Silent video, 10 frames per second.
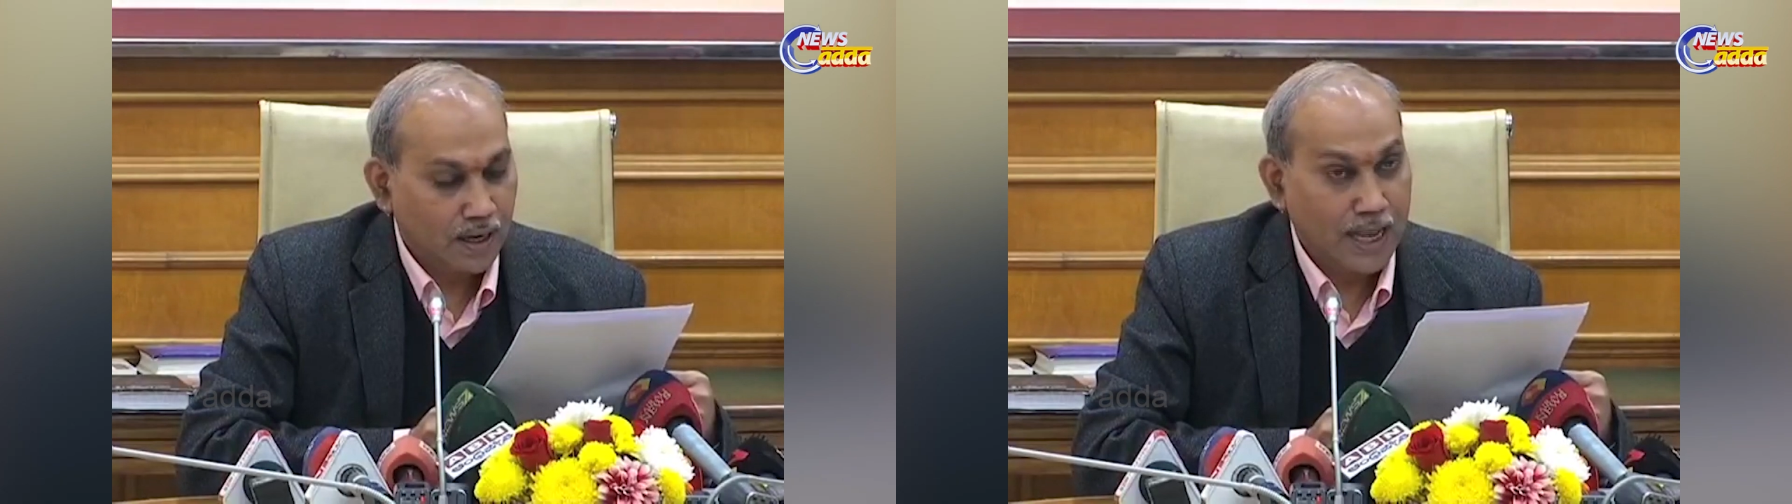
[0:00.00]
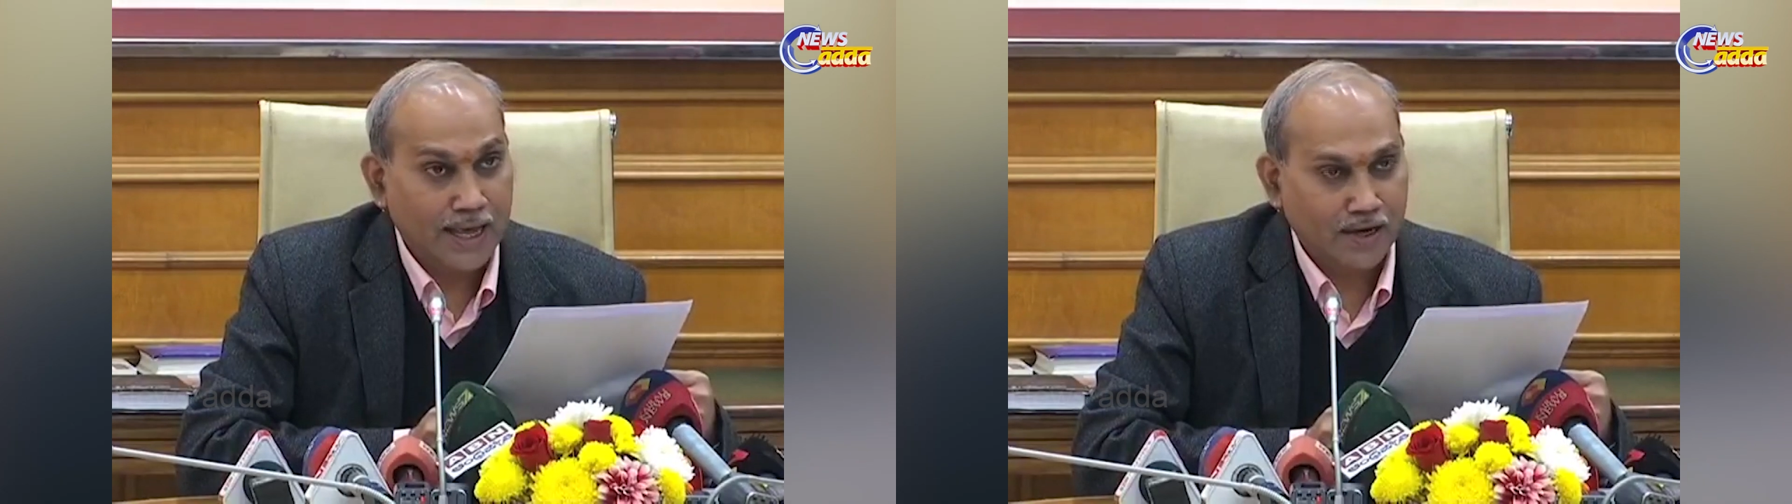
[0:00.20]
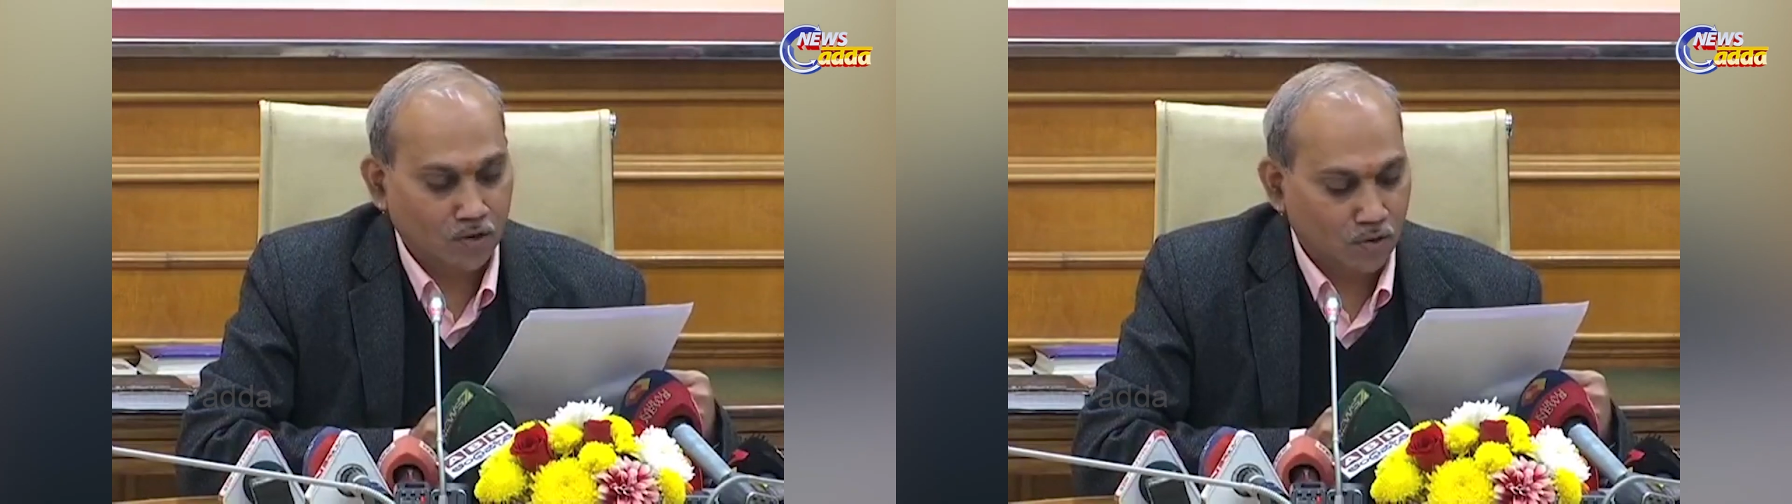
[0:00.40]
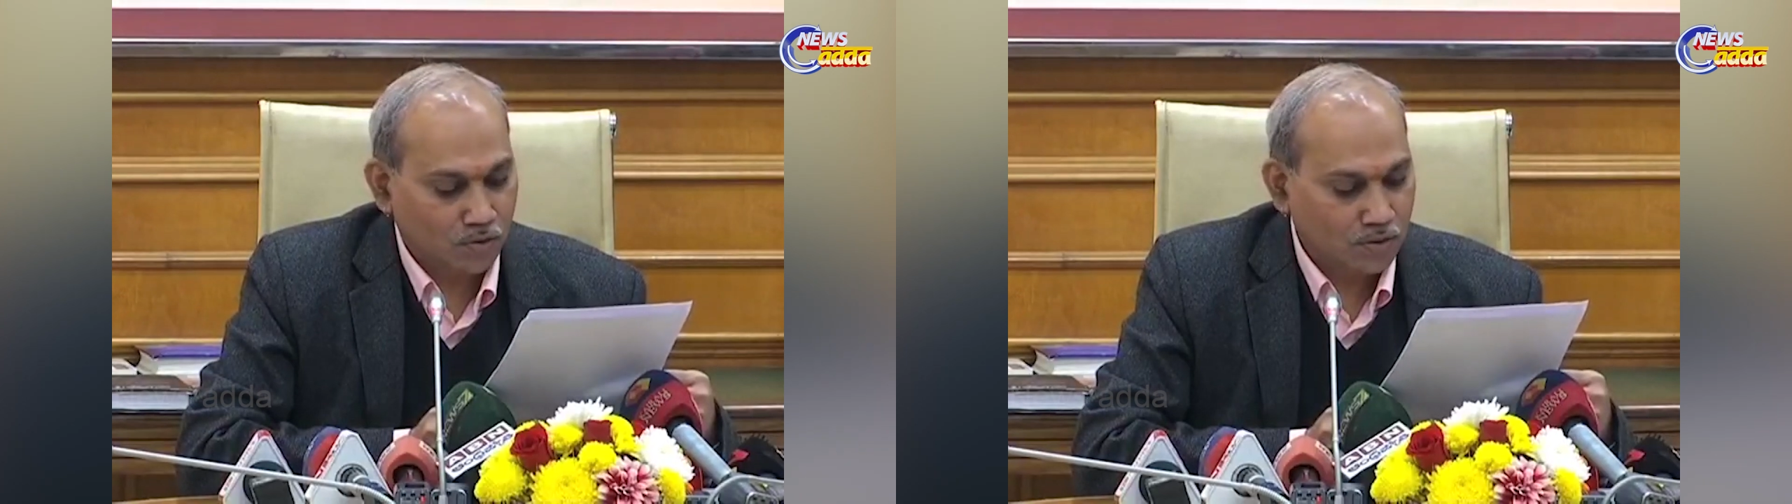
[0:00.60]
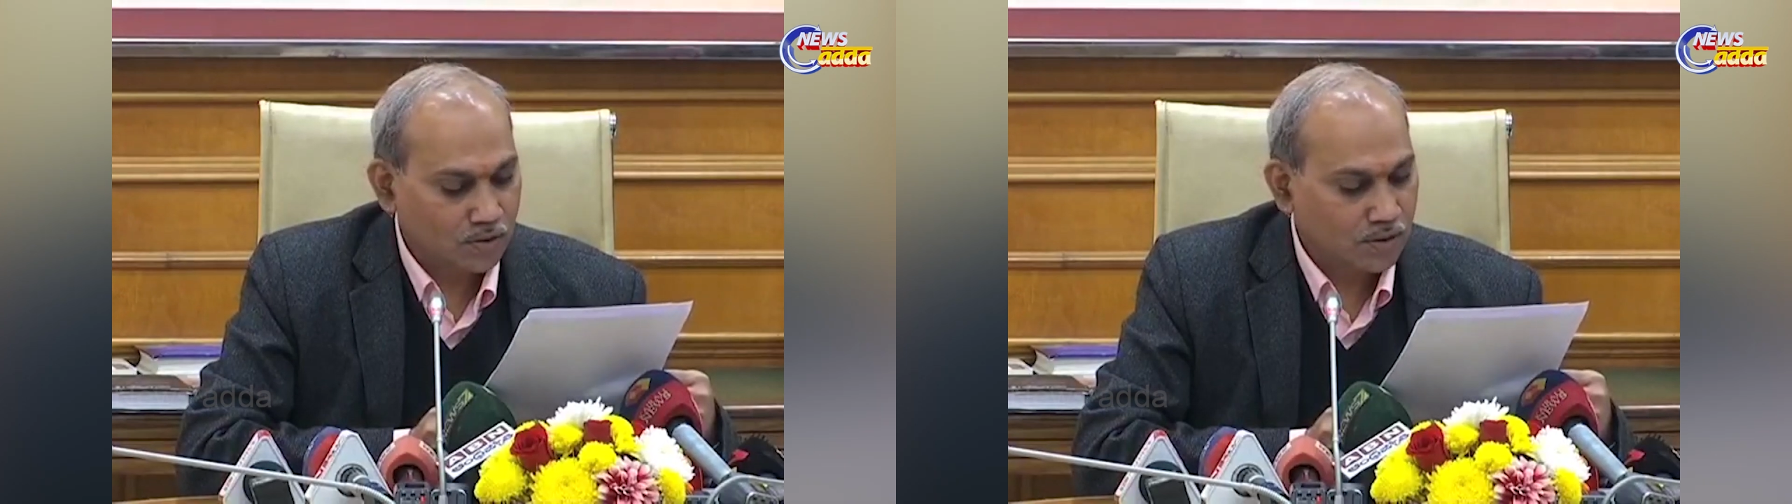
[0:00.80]
Lair
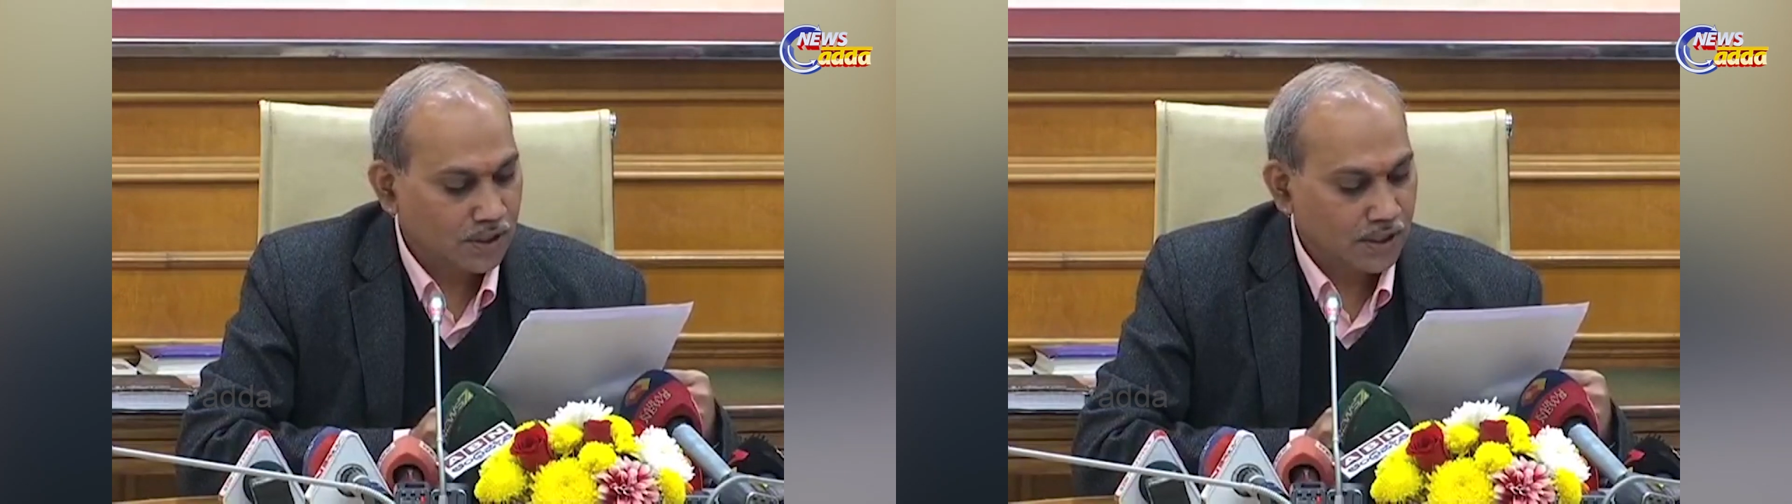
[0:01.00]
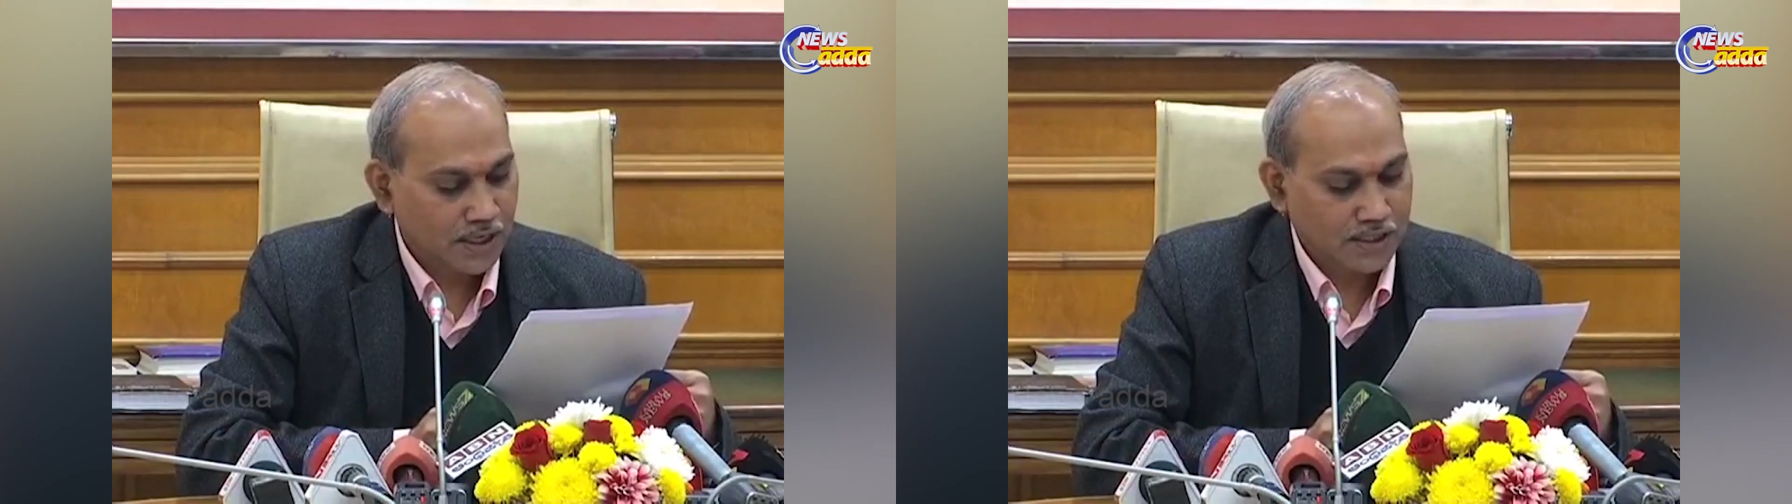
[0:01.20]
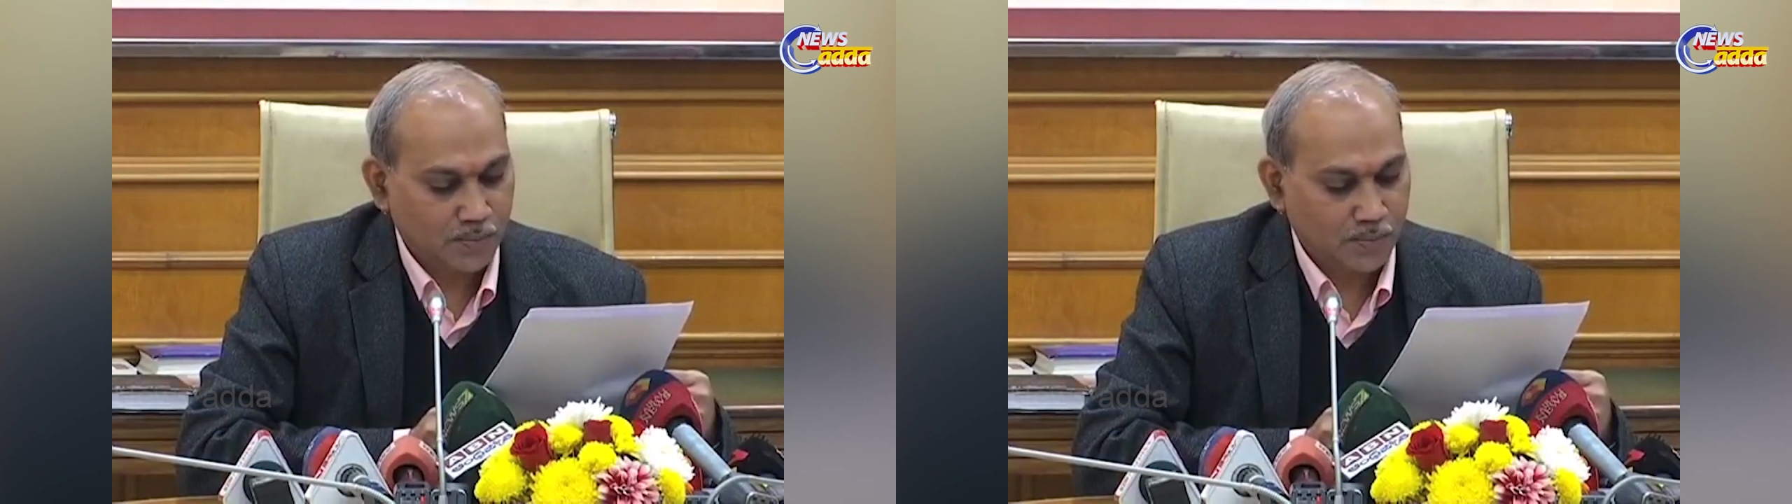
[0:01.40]
Nung, it